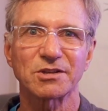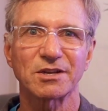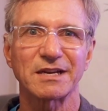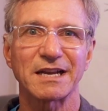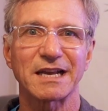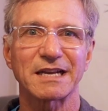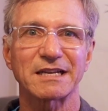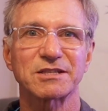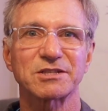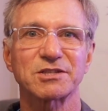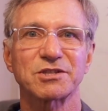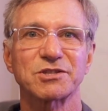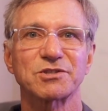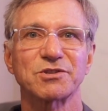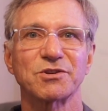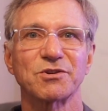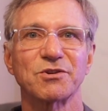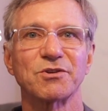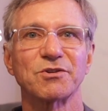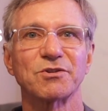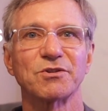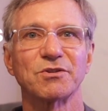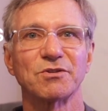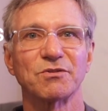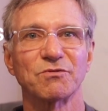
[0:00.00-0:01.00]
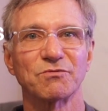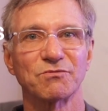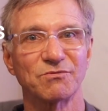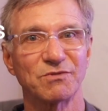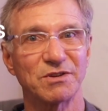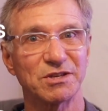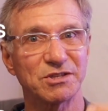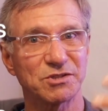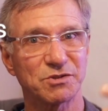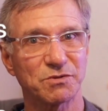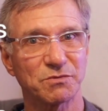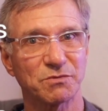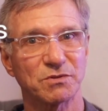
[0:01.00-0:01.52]
on external
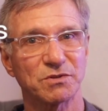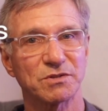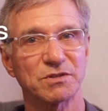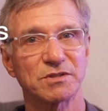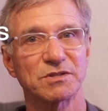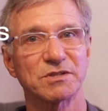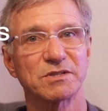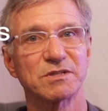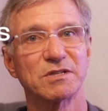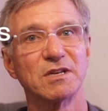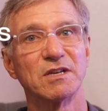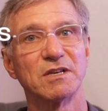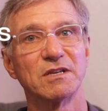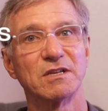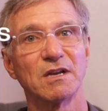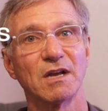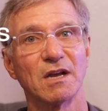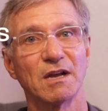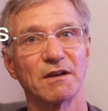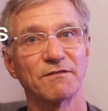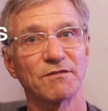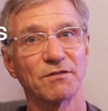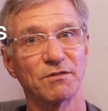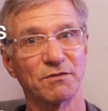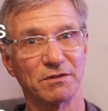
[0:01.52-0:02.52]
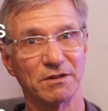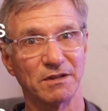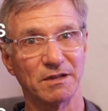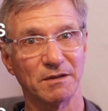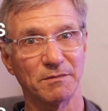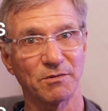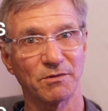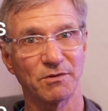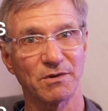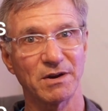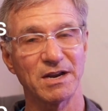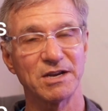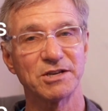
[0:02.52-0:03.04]
rituals for
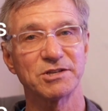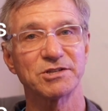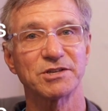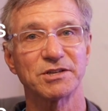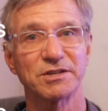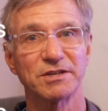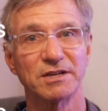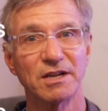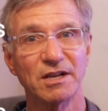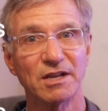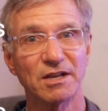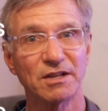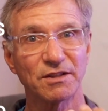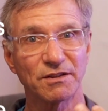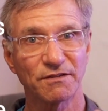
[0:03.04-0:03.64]
liberation.